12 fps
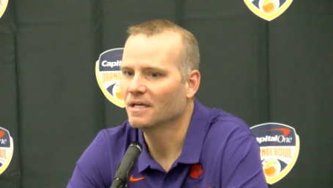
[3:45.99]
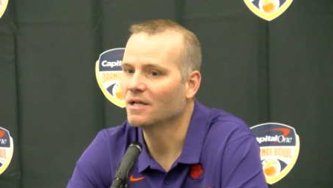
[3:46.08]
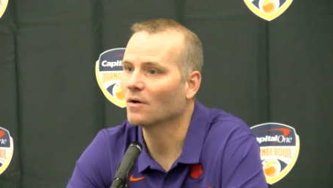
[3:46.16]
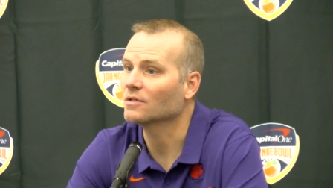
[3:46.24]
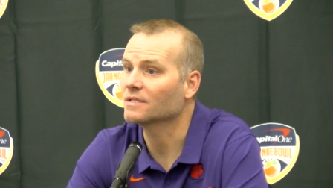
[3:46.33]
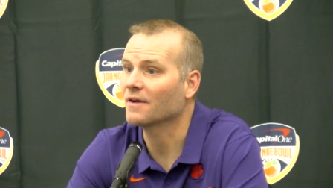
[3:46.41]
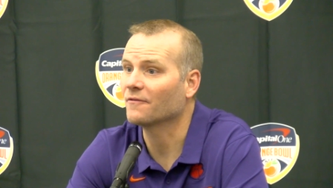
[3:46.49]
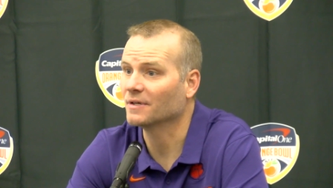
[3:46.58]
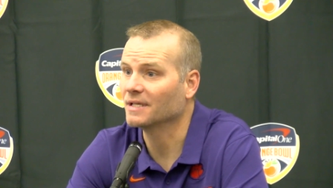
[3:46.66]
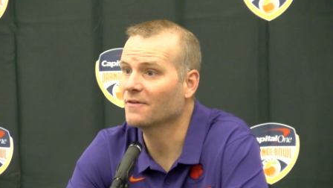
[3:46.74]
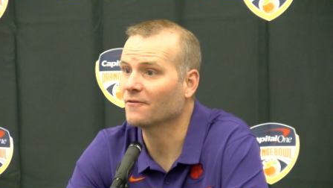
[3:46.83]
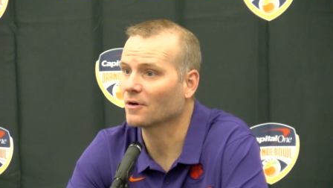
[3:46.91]
you know, it's
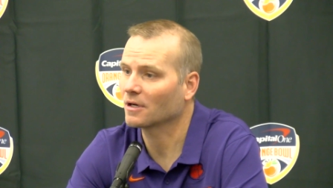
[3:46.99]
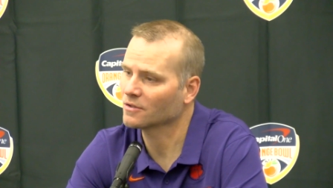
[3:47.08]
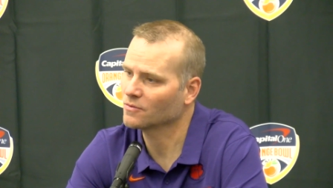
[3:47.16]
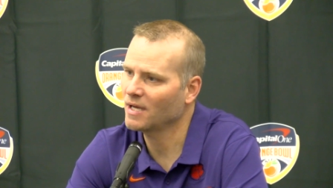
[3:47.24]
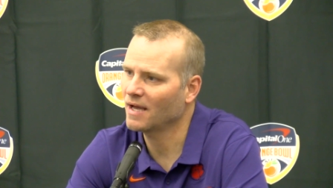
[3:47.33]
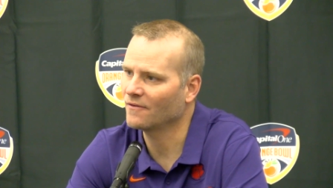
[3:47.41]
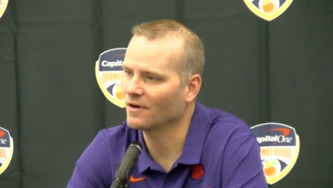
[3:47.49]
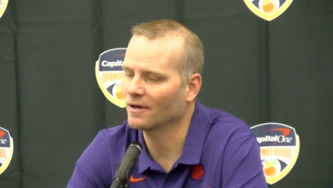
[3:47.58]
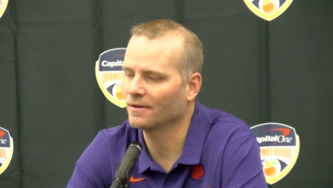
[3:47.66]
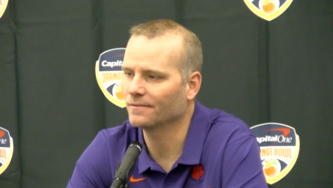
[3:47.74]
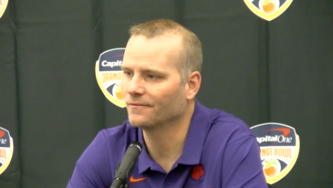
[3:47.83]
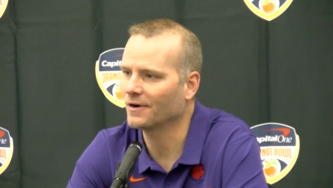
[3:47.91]
definitely different because we have
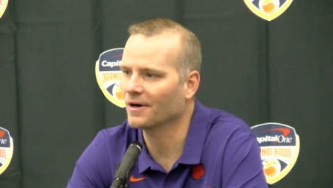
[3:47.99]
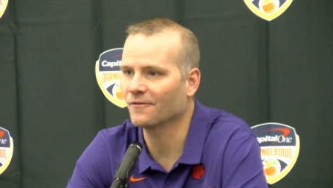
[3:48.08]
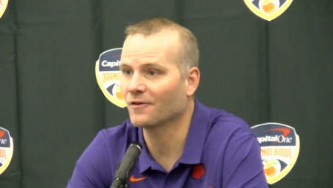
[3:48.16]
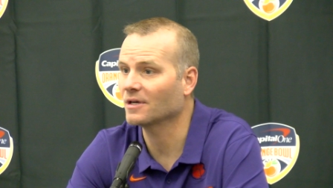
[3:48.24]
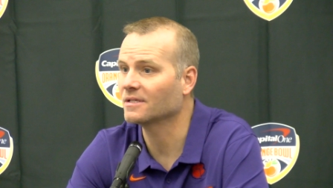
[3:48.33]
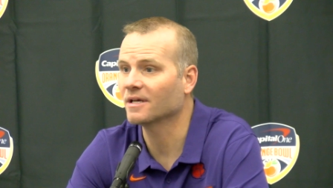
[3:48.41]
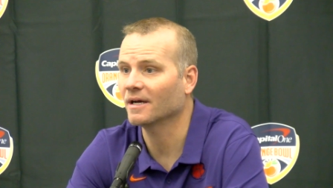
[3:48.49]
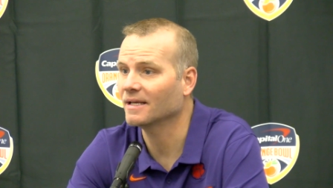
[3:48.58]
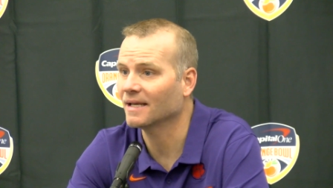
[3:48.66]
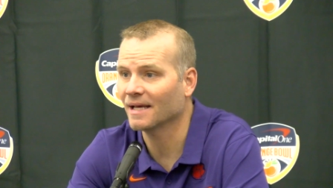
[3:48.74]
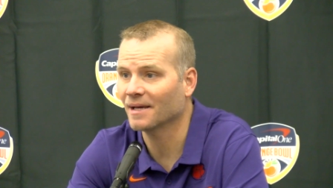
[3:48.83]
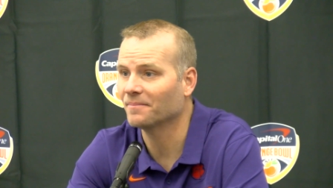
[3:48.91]
a very
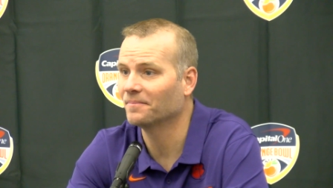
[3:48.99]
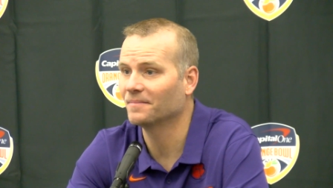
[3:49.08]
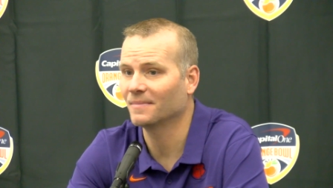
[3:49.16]
tight knit